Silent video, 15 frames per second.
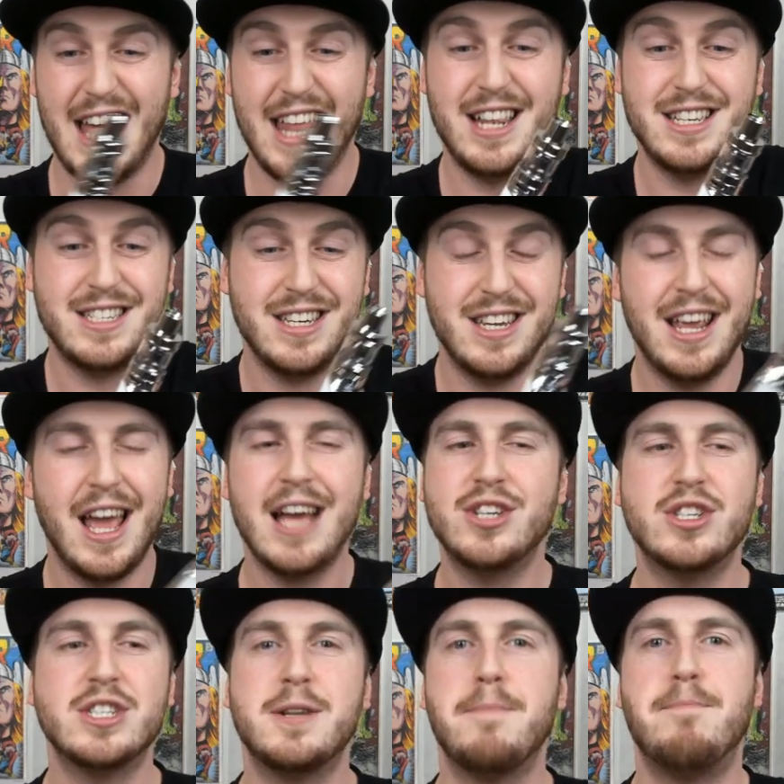And yeah,
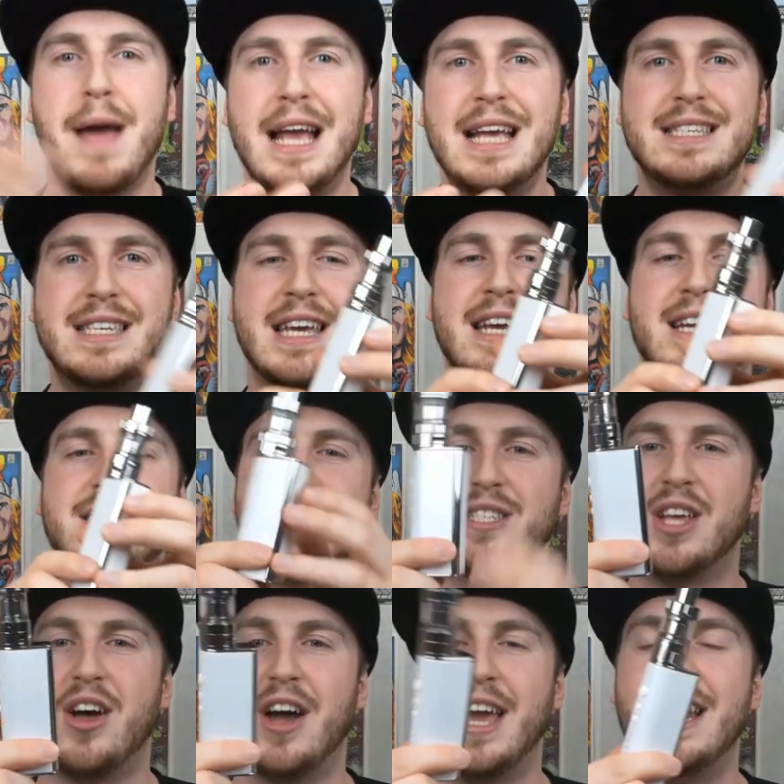it's just a basic
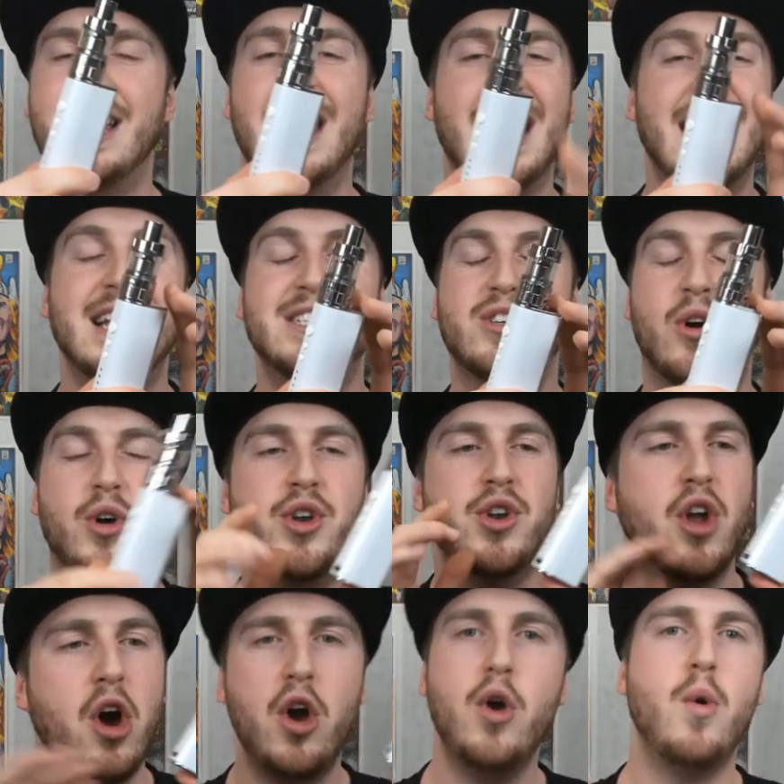design. It's got
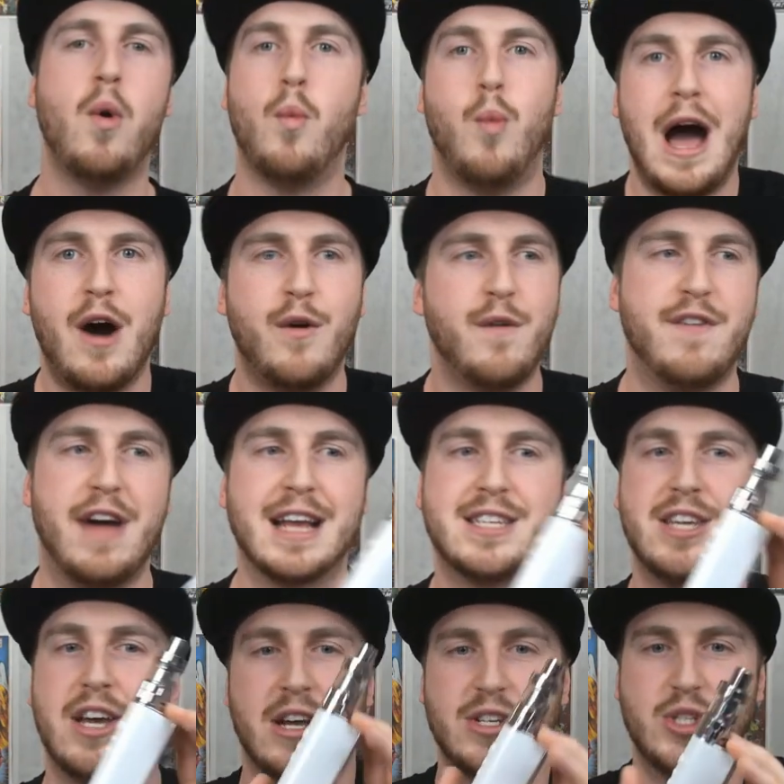no wow
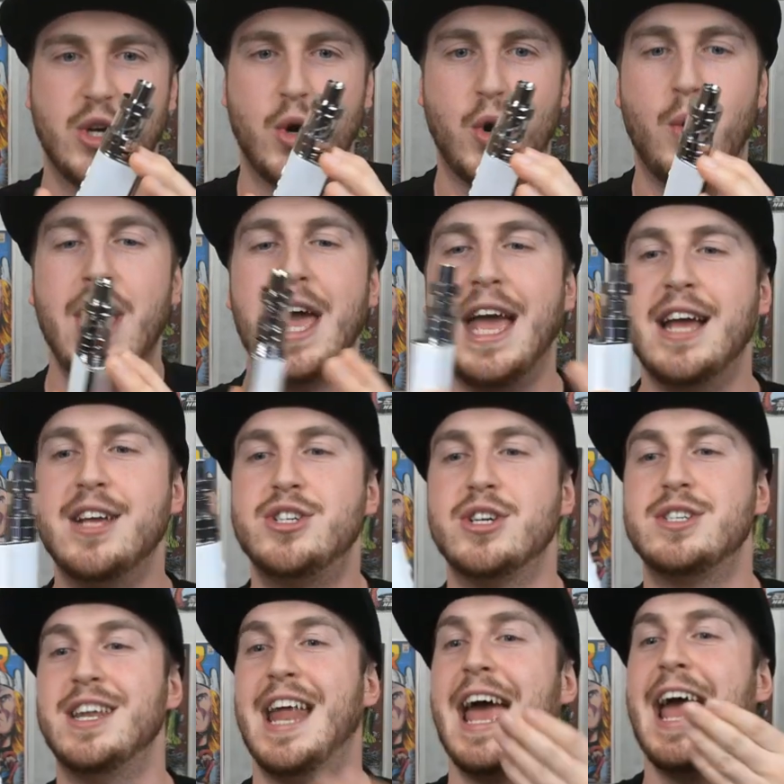factor at all. It's
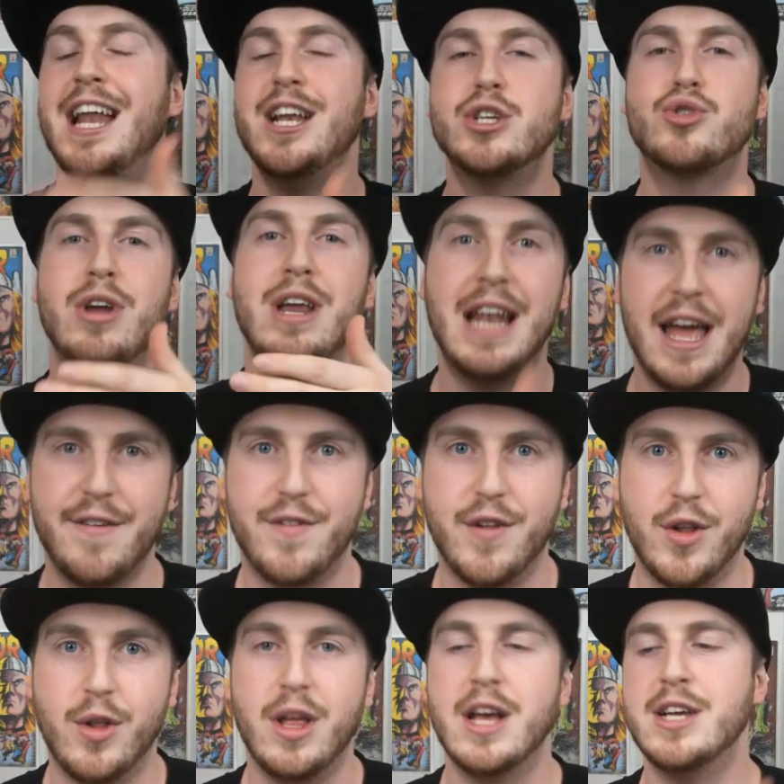just an entry
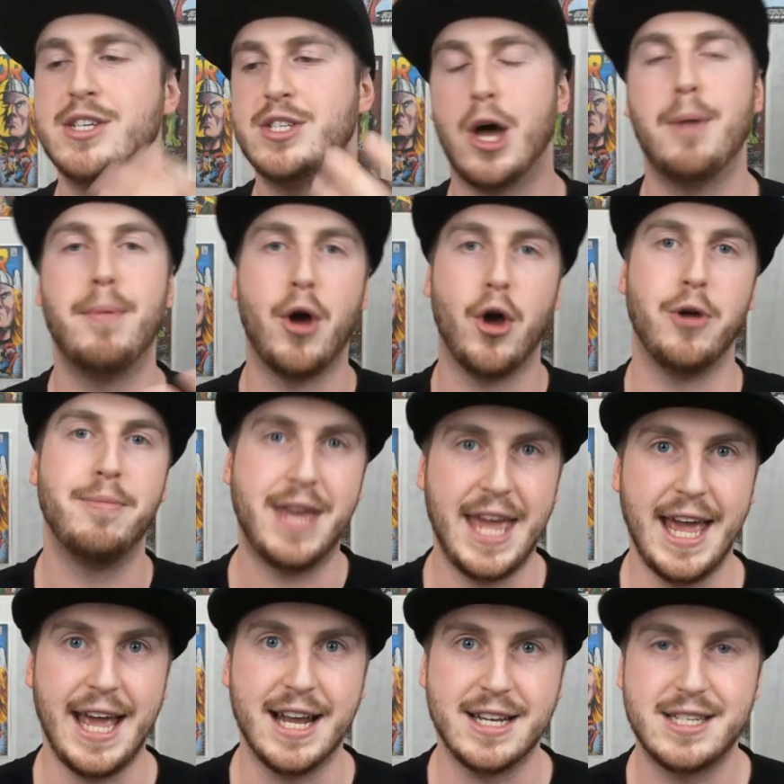level sub-ohm
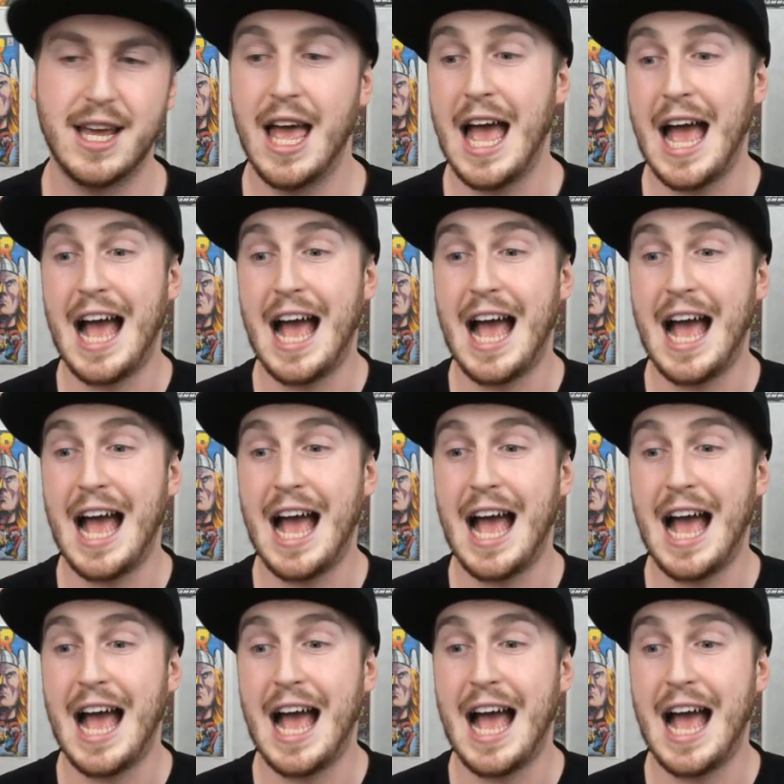kit.